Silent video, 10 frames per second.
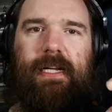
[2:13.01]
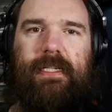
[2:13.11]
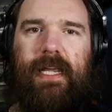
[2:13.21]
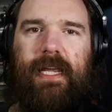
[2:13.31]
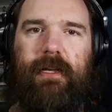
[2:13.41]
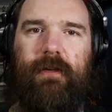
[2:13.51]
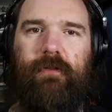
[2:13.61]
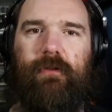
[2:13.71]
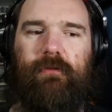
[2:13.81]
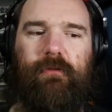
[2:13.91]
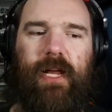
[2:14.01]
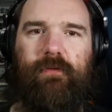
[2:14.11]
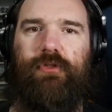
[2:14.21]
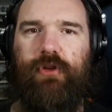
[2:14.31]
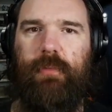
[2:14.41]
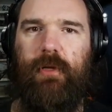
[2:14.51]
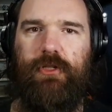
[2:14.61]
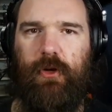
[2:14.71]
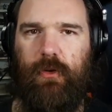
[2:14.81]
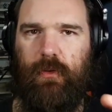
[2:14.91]
the infantry
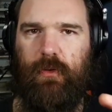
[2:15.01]
platoon